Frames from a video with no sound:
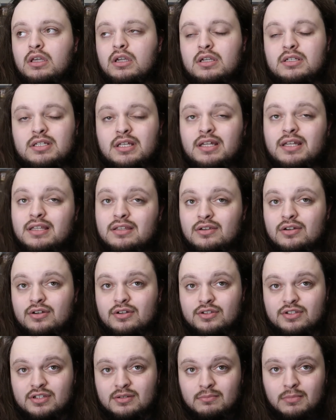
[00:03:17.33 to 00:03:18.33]
because I need to
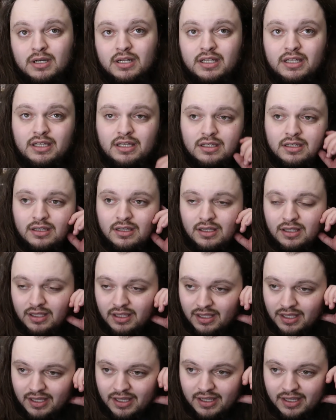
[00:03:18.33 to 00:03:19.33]
earn some money,
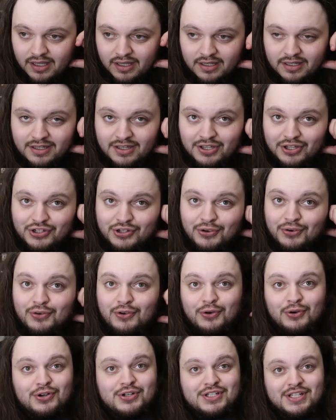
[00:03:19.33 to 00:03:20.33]
because uh, of
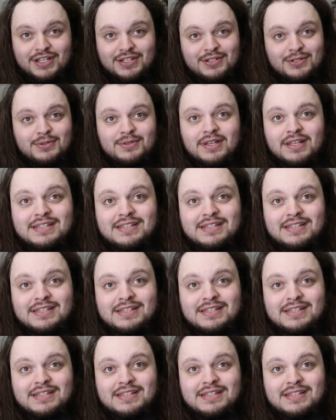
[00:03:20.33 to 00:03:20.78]
course I do.